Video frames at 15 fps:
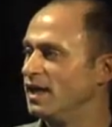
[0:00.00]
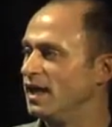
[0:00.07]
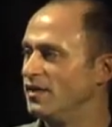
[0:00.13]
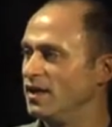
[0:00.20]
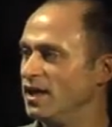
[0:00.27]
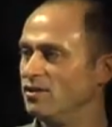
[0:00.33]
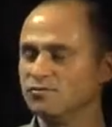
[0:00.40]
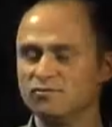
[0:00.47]

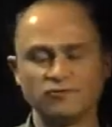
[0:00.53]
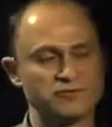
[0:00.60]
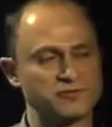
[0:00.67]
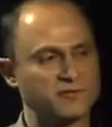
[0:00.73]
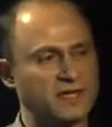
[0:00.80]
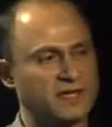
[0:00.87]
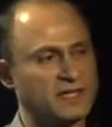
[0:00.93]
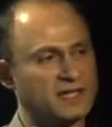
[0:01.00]
and they're
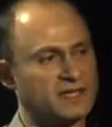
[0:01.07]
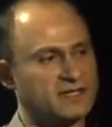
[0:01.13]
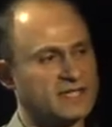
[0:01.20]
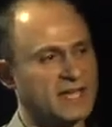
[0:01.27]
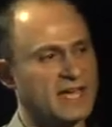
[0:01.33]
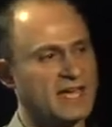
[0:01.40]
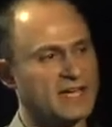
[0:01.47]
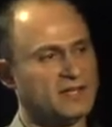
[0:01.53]
ordering
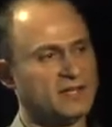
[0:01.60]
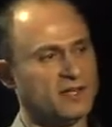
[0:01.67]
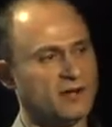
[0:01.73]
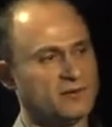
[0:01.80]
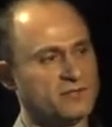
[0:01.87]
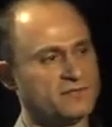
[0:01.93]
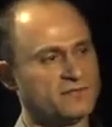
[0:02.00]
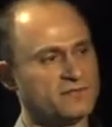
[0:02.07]
container
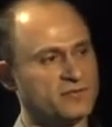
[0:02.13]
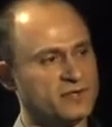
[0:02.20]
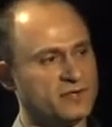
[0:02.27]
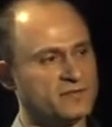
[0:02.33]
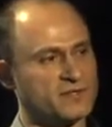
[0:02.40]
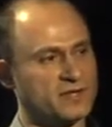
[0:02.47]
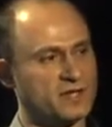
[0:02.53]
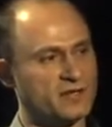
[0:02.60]
loads full
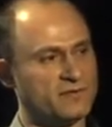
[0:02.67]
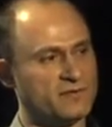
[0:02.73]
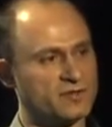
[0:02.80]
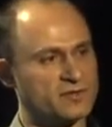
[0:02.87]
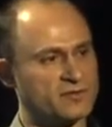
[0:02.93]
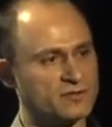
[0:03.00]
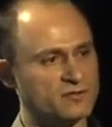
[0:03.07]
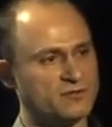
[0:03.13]
of
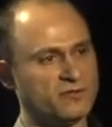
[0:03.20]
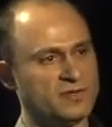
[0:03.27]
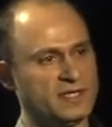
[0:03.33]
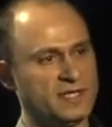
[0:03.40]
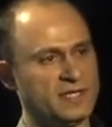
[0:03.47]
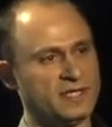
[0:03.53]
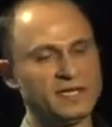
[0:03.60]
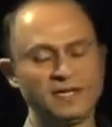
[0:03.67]
servers
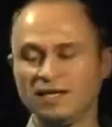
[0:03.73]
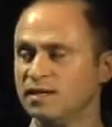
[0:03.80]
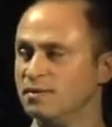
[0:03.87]
already